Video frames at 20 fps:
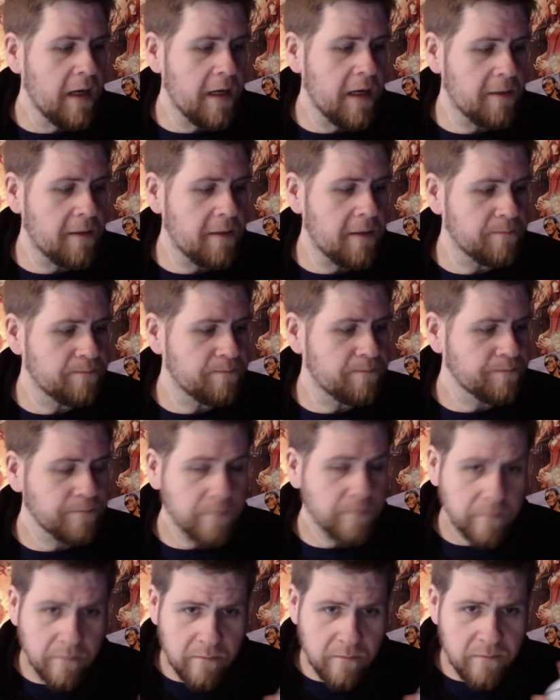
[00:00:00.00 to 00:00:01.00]
On
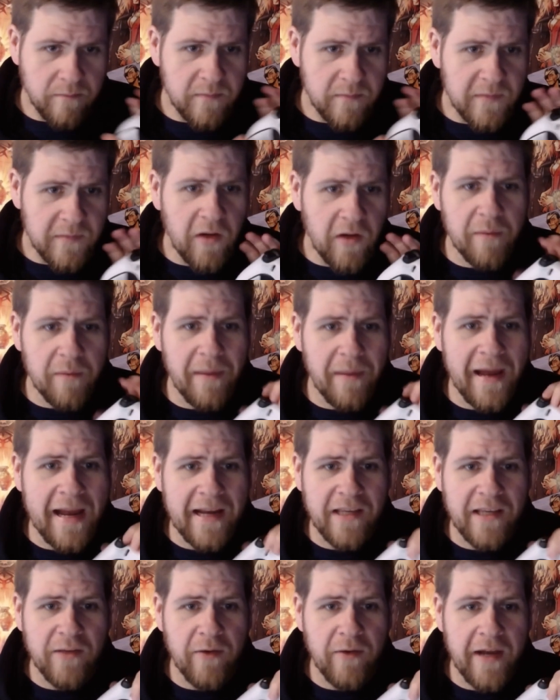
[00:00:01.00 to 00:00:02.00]
the
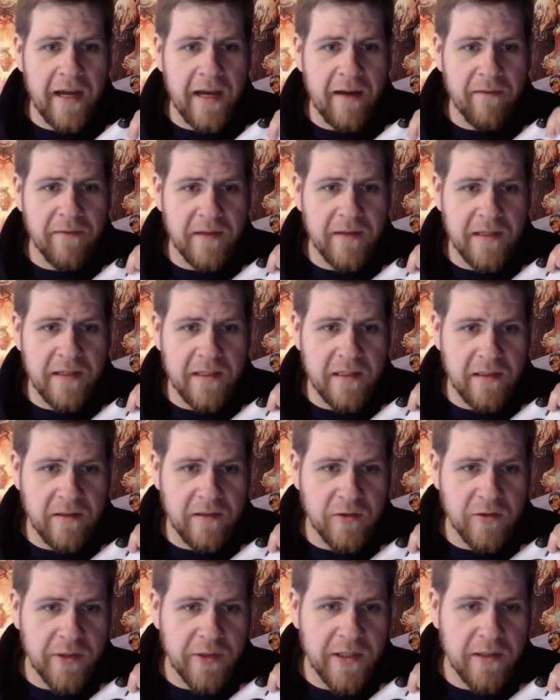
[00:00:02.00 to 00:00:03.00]
back, you have the
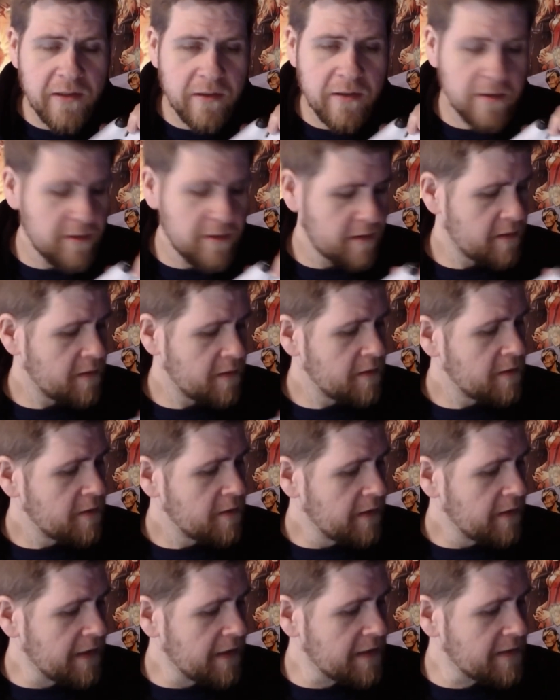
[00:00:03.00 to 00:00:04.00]
trigger
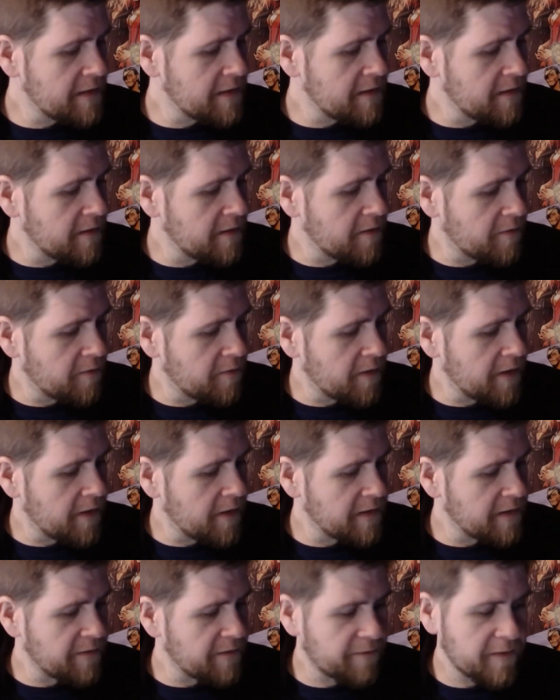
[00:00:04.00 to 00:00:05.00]
and,
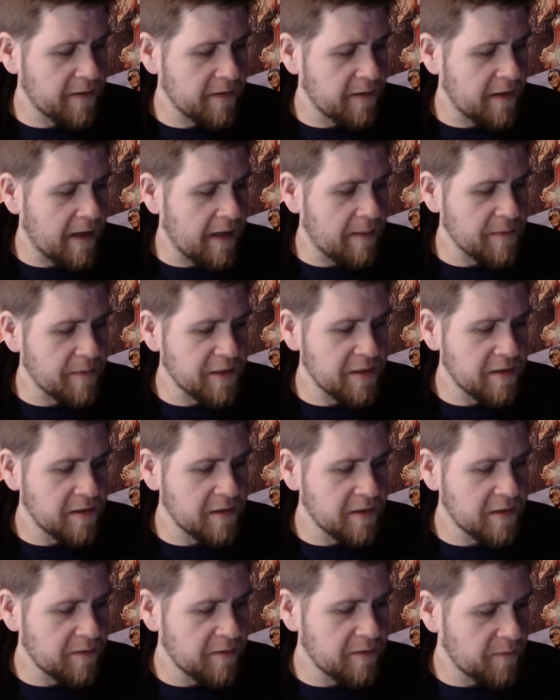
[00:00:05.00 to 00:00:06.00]
different
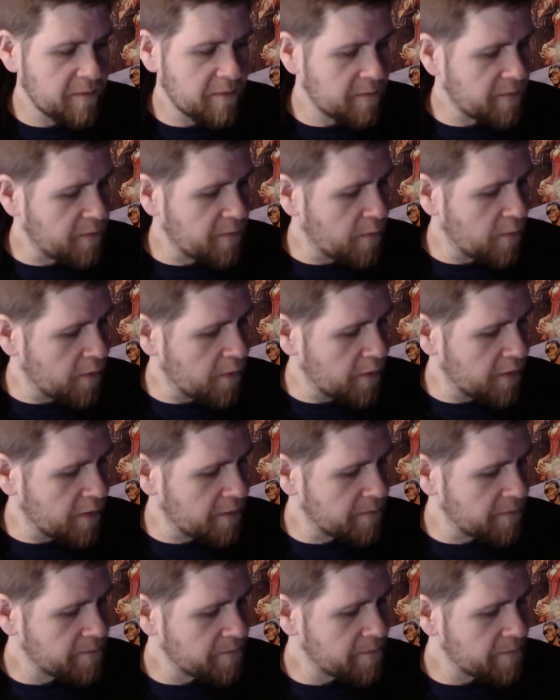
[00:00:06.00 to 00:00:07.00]
options for
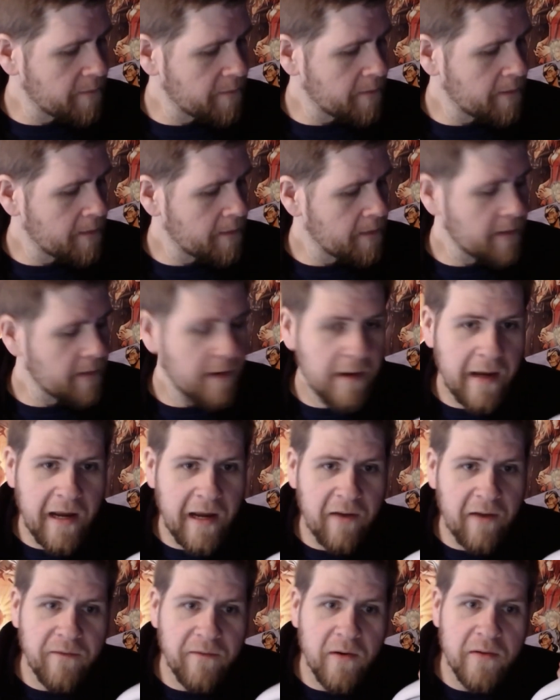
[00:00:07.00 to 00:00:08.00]

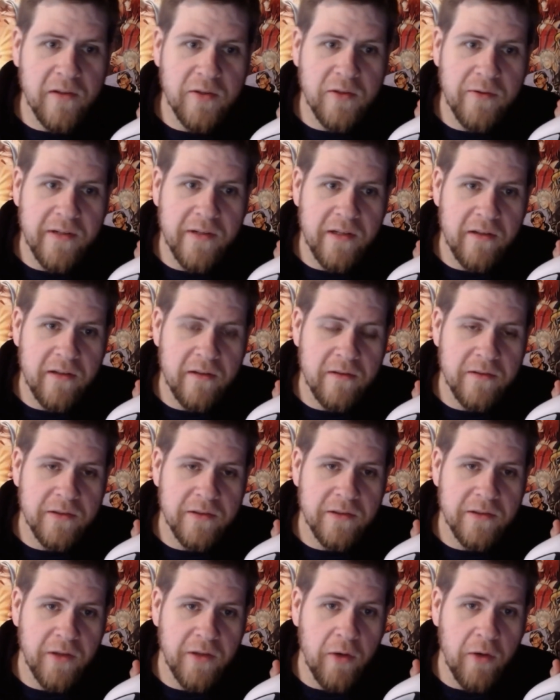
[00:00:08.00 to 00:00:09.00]
how far the
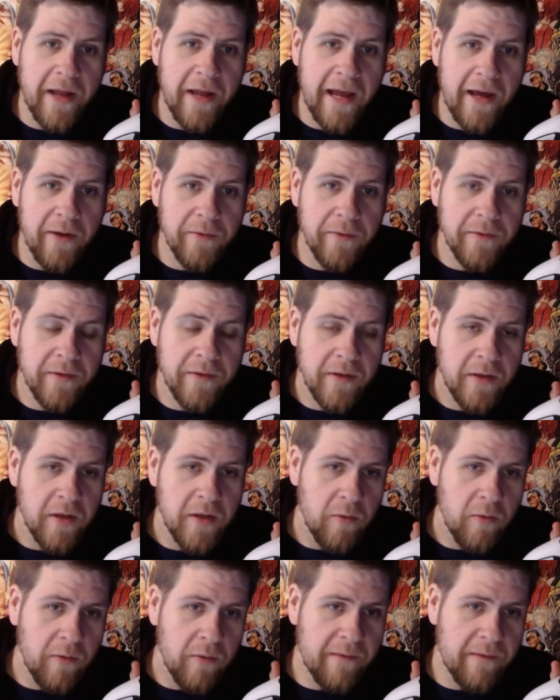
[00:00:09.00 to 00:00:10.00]
triggers go down
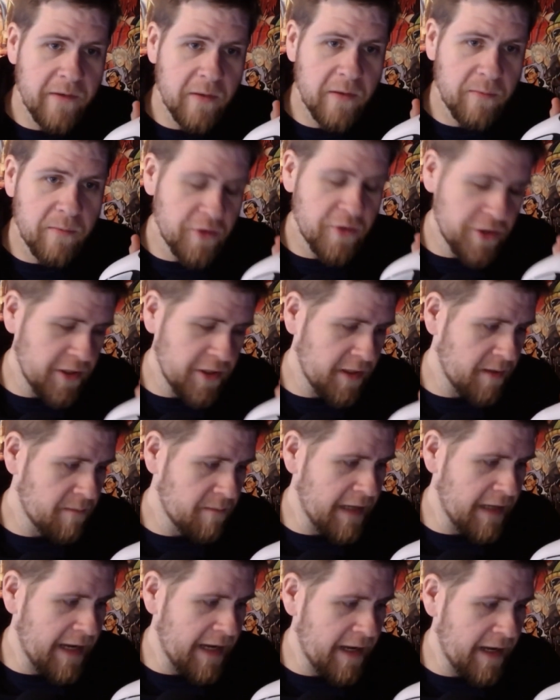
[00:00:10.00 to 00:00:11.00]
whenever you're pushing
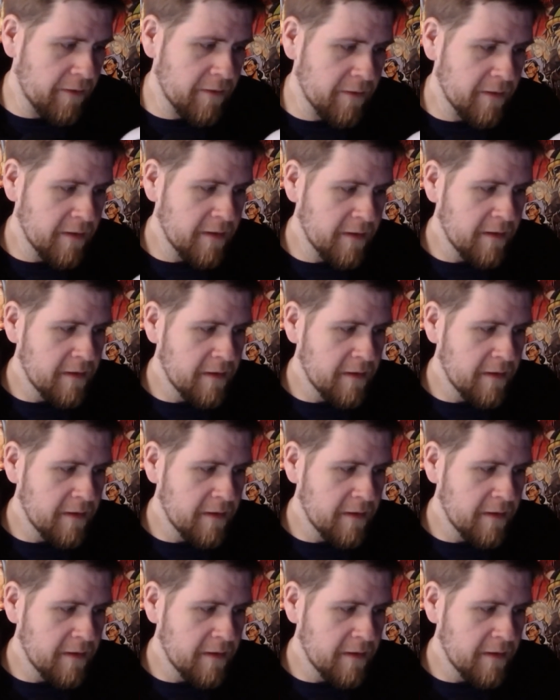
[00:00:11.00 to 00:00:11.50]
them down.